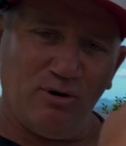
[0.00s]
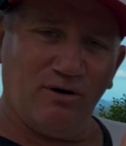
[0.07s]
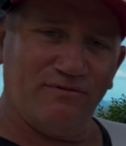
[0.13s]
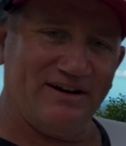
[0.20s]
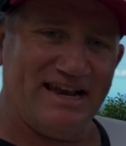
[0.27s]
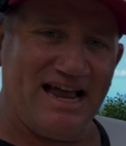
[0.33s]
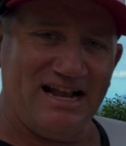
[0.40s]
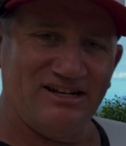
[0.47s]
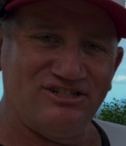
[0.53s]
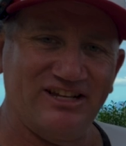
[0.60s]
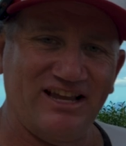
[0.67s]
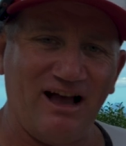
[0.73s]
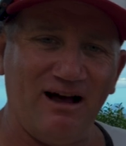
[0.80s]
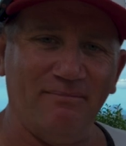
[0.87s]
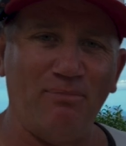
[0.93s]
of a nudge
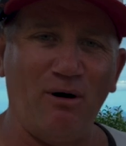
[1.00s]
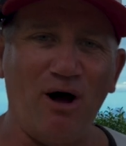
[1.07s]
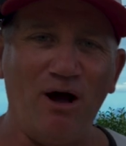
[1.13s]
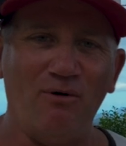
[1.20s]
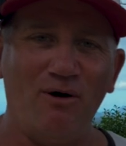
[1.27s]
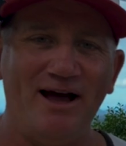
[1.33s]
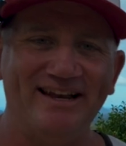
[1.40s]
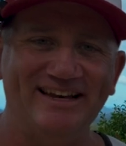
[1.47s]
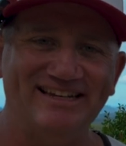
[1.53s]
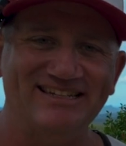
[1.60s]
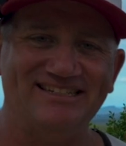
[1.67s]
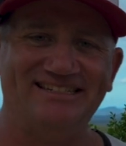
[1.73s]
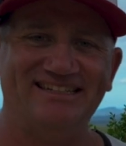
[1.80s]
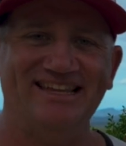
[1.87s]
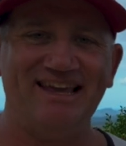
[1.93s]
to go and buy one
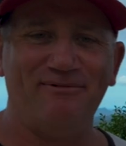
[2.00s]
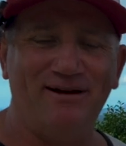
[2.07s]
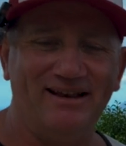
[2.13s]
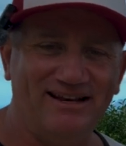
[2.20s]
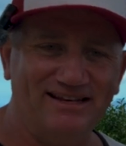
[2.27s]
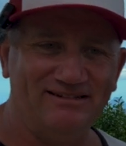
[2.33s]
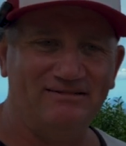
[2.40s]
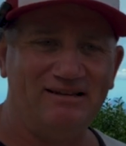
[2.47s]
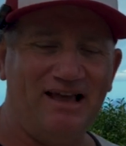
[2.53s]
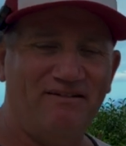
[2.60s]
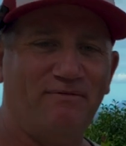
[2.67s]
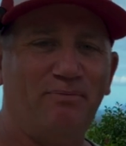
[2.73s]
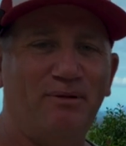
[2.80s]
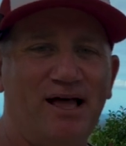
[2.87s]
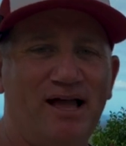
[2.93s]
and get one and
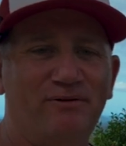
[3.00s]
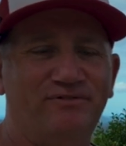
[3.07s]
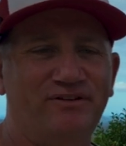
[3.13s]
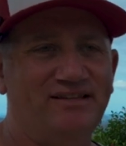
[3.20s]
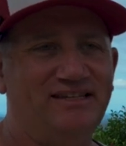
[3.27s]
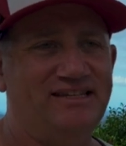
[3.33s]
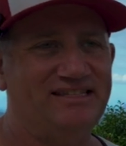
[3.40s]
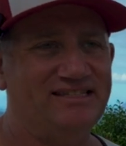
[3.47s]
have a play with it.